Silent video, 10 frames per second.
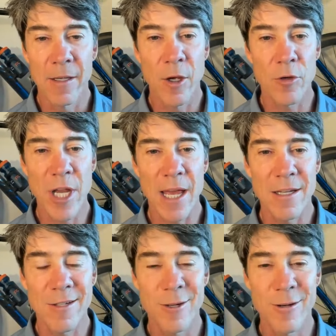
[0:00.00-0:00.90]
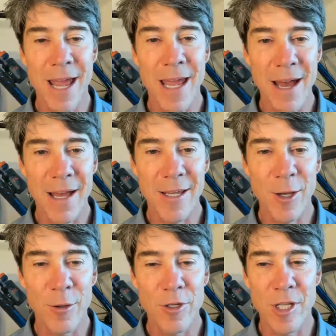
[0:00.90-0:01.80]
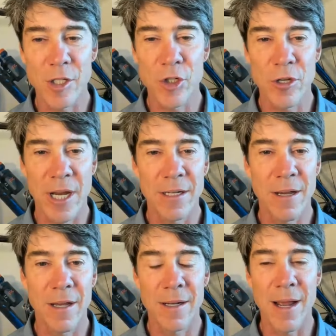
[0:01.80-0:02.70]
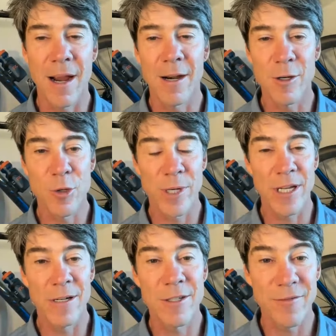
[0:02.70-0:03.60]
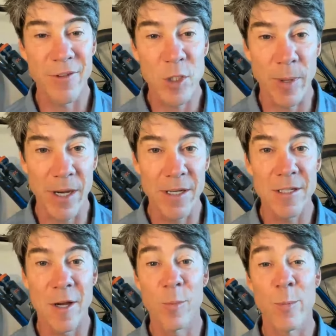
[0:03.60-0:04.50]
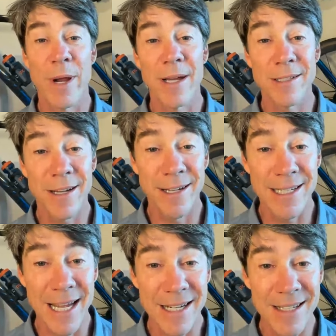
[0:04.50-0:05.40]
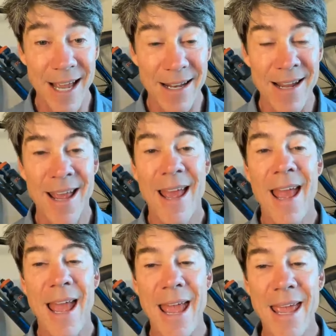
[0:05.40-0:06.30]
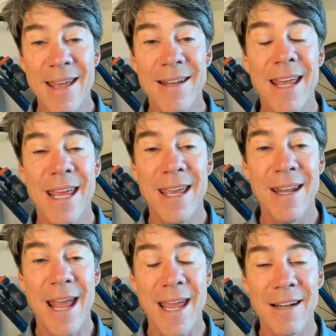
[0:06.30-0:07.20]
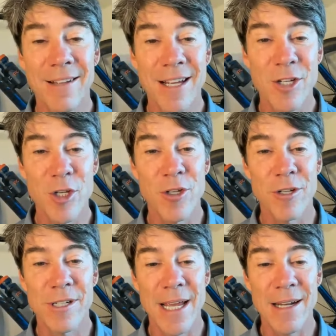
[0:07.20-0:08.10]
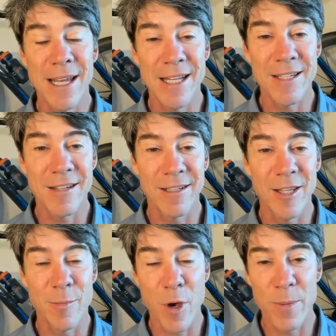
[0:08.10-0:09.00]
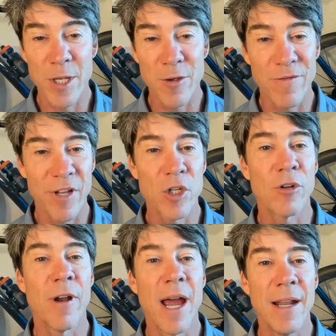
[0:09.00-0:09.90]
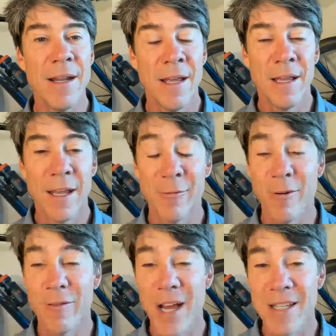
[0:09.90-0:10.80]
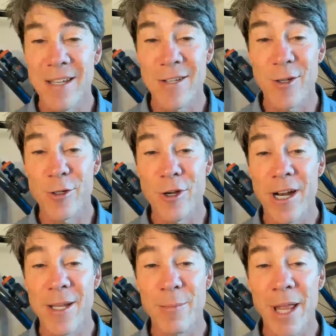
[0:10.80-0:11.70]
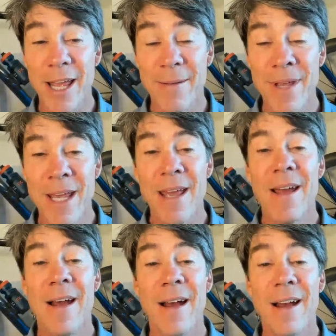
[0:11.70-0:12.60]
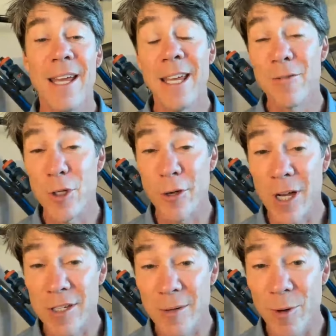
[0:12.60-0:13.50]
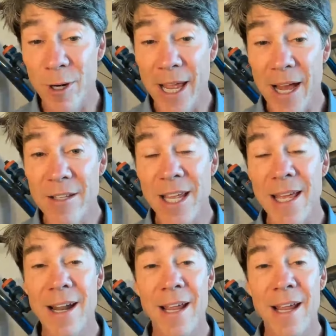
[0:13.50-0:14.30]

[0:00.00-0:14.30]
Coach Cat is your AI coach that's trained on our 20 years of experience, our proprietary data set, and it analyzes your data instantly the moment you finish a ride. It revises your training plan uh, it gives you custom workouts and it